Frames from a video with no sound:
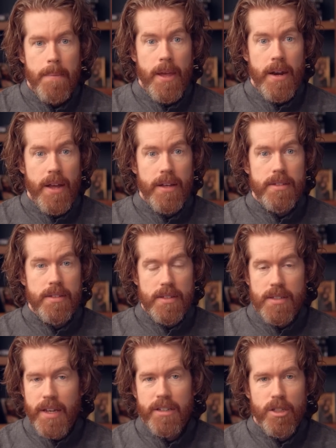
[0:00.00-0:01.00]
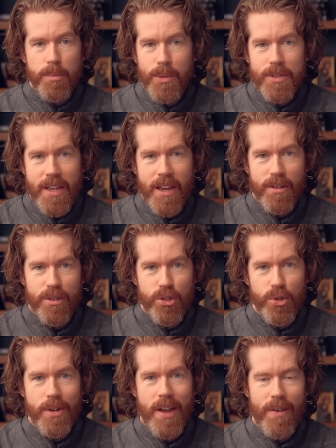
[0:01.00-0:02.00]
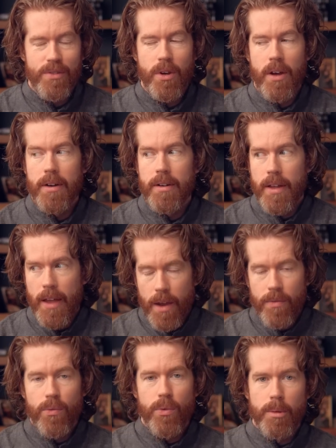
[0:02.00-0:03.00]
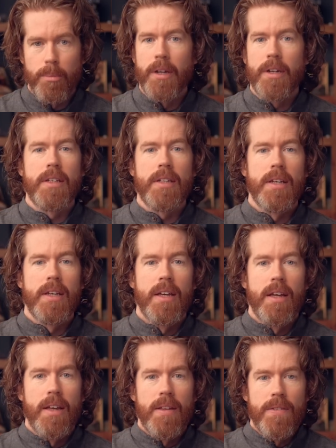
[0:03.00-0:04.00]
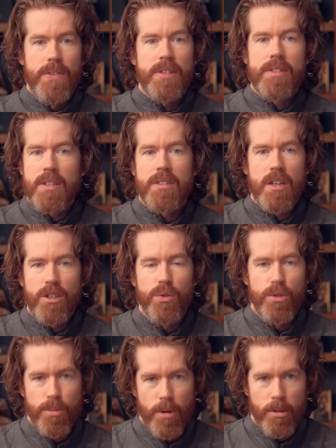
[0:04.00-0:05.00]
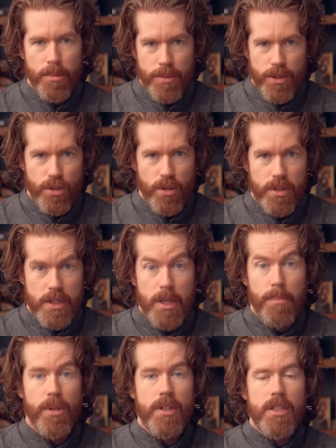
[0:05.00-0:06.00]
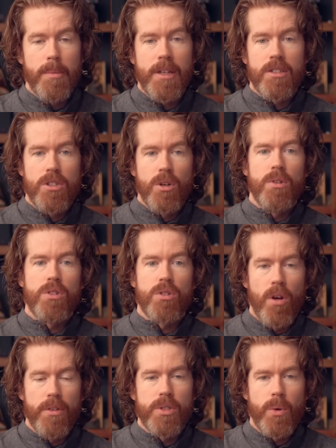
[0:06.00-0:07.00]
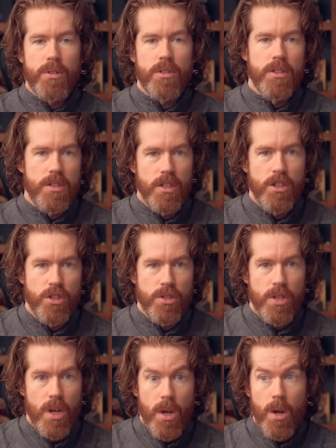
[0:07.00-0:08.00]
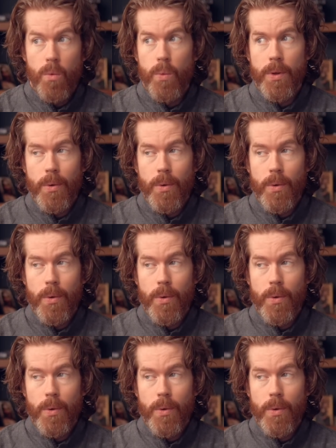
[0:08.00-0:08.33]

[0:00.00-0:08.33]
And as the sex abuse scandals should have taught everybody, this is a huge problem in the church. The ability to make serious consequential decisions without